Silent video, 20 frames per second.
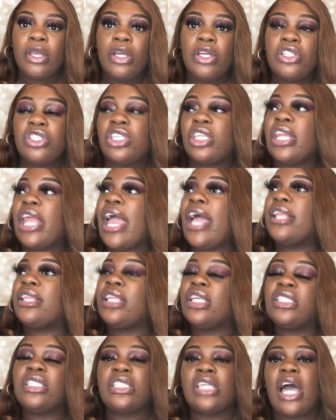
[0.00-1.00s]
So now at
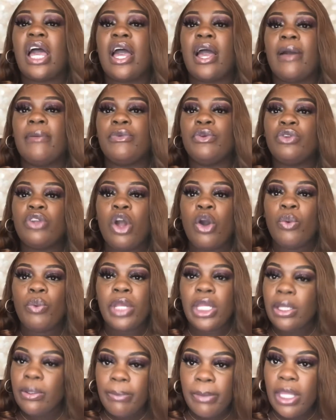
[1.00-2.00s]
this time, you know,
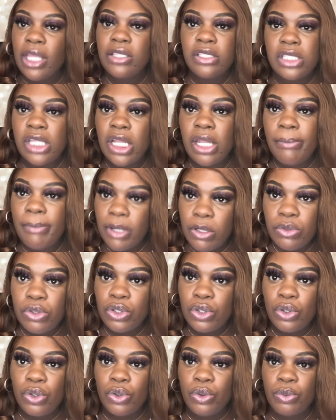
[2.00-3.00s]
we still in middle
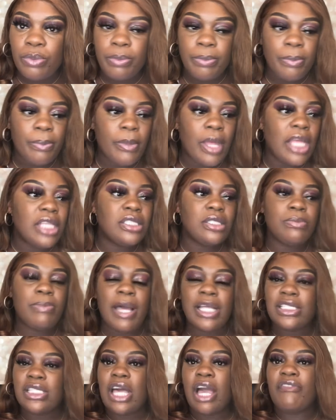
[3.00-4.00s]
school. It's
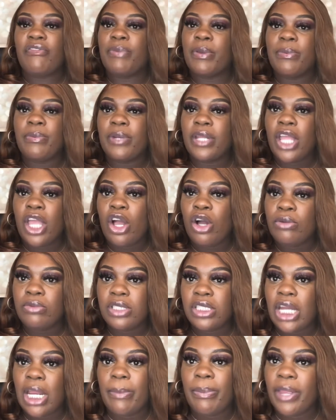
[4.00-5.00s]
about time for people to get home
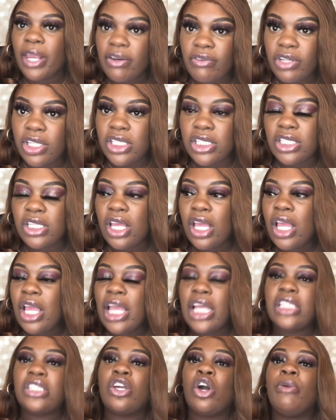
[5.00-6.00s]
to their parents.
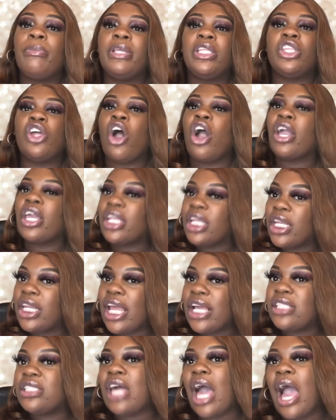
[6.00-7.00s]
It's going to be dark in the
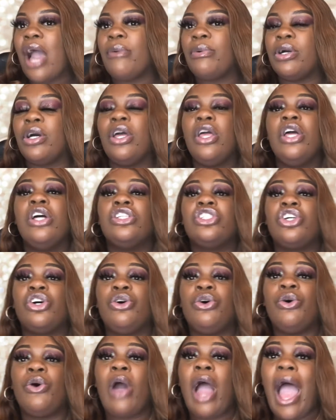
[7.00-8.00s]
next hour.
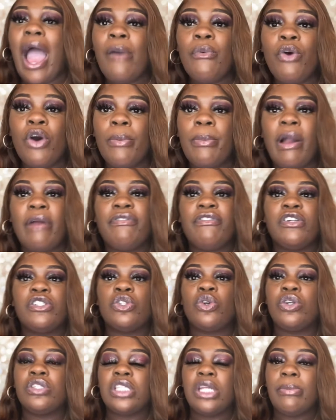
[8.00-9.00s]
So I walk my friends
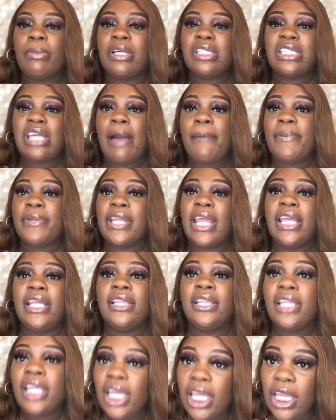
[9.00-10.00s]
all to the bus stop and they
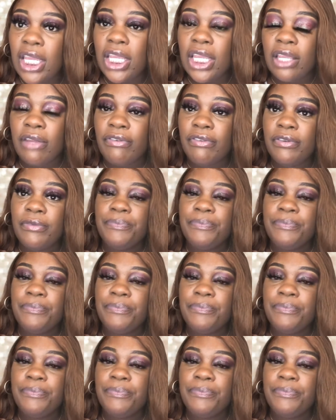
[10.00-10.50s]
leave.